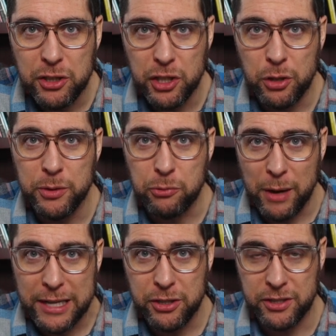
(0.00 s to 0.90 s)
to you as
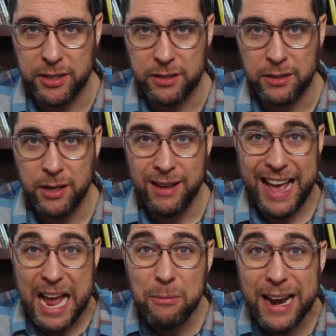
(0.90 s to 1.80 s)
righteousness.
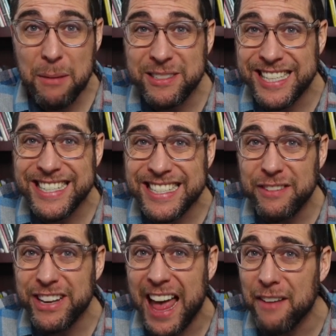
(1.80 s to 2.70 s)
Abraham didn't
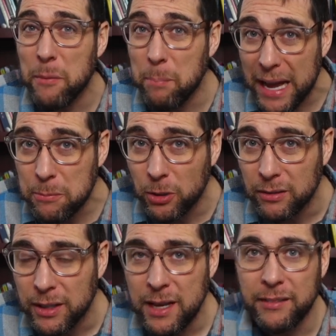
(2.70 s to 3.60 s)
even have a Bible.